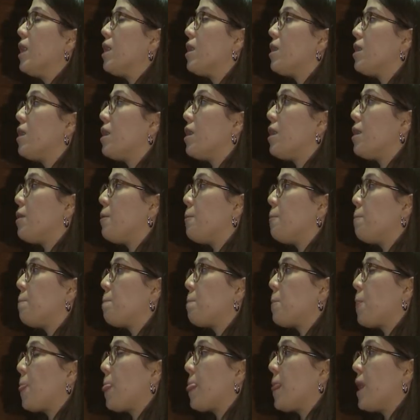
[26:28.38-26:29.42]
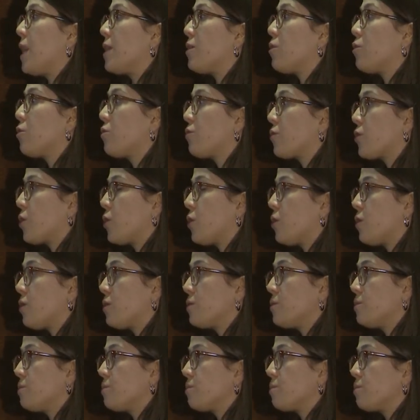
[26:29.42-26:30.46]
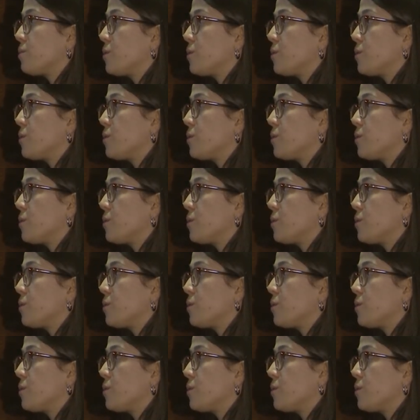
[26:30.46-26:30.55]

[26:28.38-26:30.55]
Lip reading: And overall,